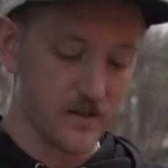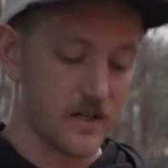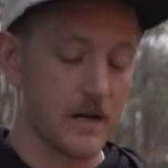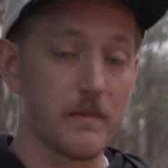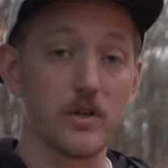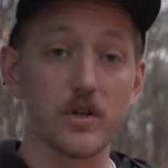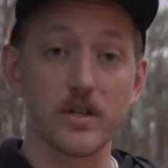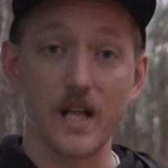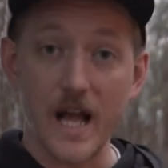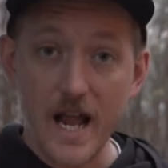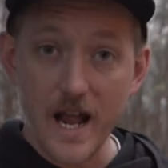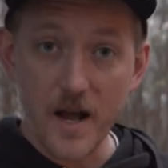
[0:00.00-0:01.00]
Got my little
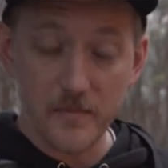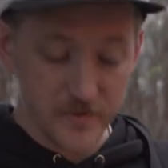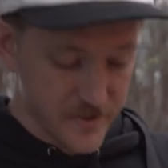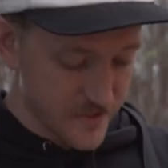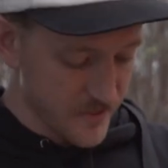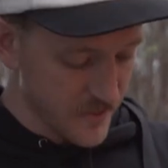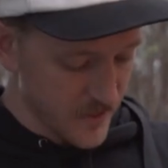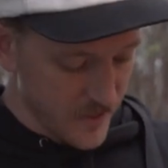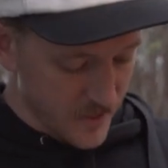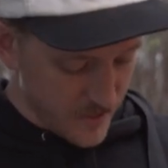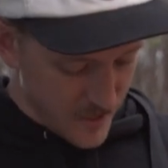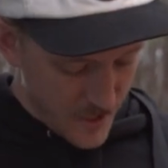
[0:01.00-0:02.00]
clamps.
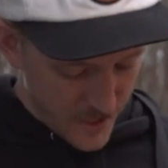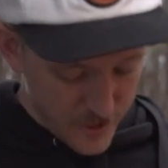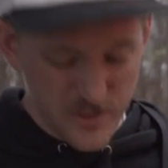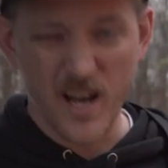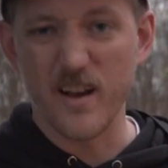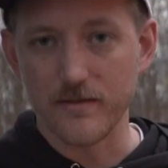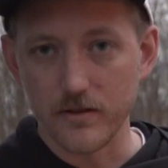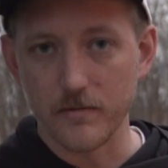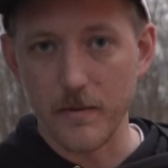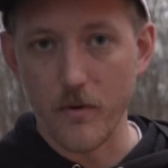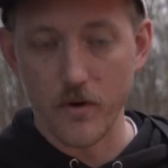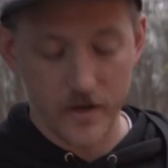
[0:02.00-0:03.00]
Usually I have a
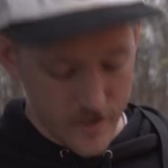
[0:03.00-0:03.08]
little bit more in